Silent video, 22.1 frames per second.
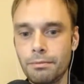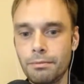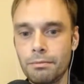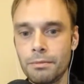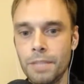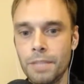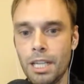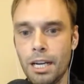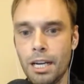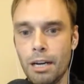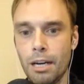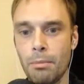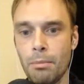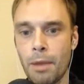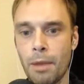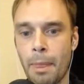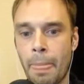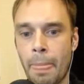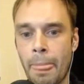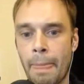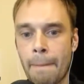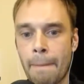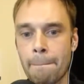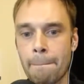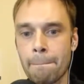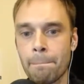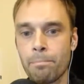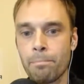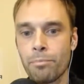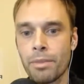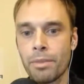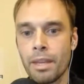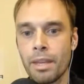
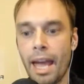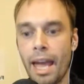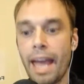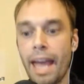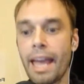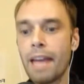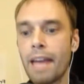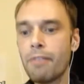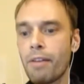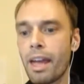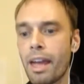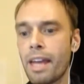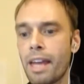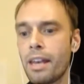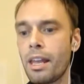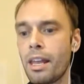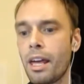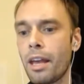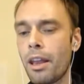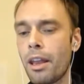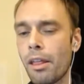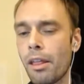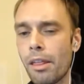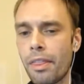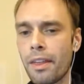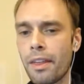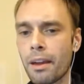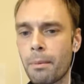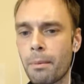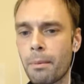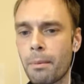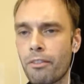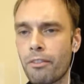And another thing
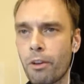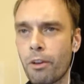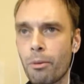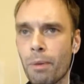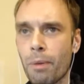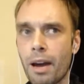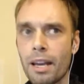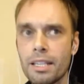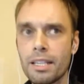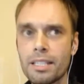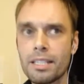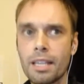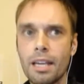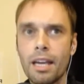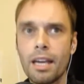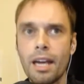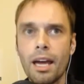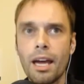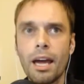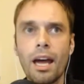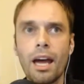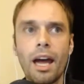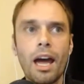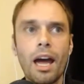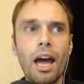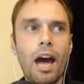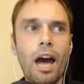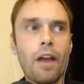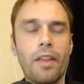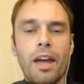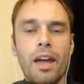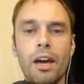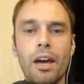about vote buying is,
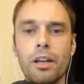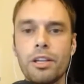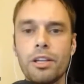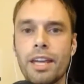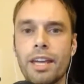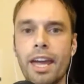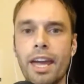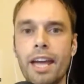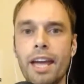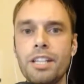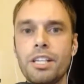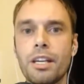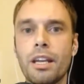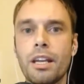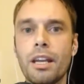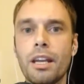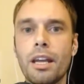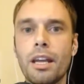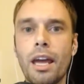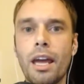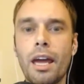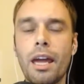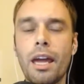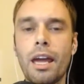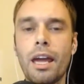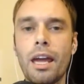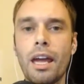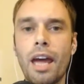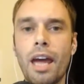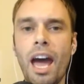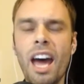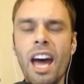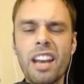how the hell do you catch it?
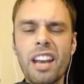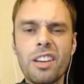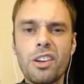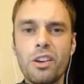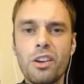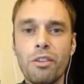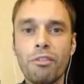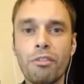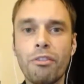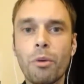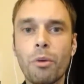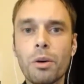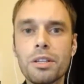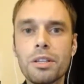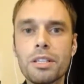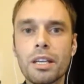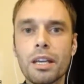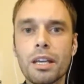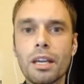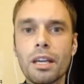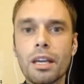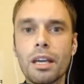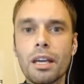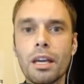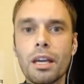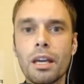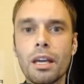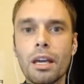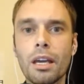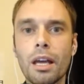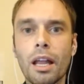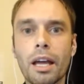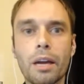How do you enforce it?
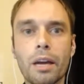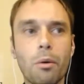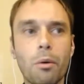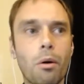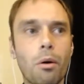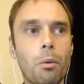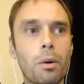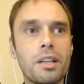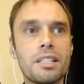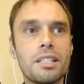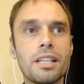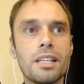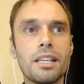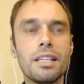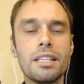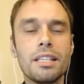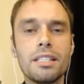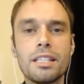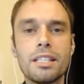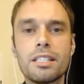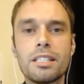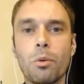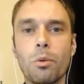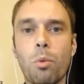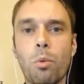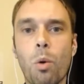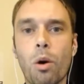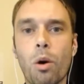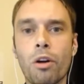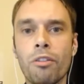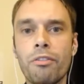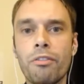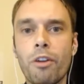Like, what is it? Is this the
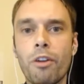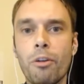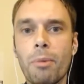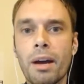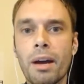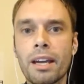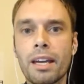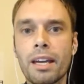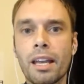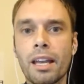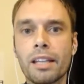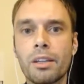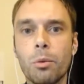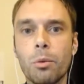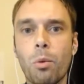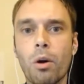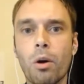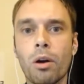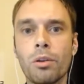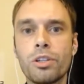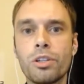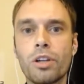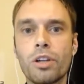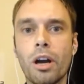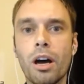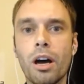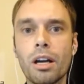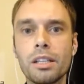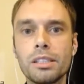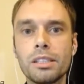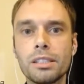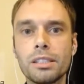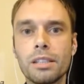war on vote buying, kind of like the war on
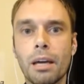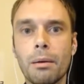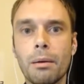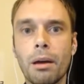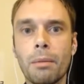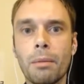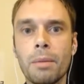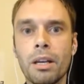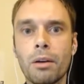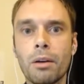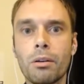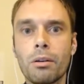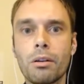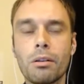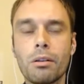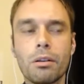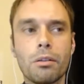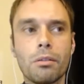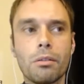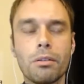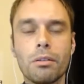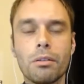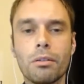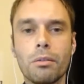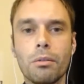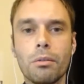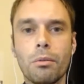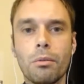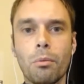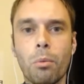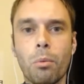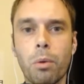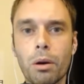drugs? I mean, or
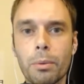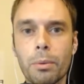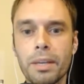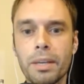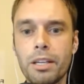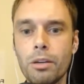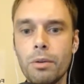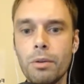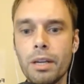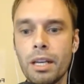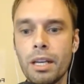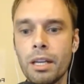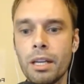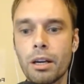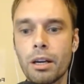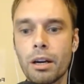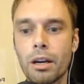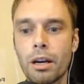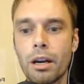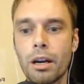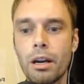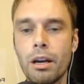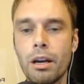what are we doing here?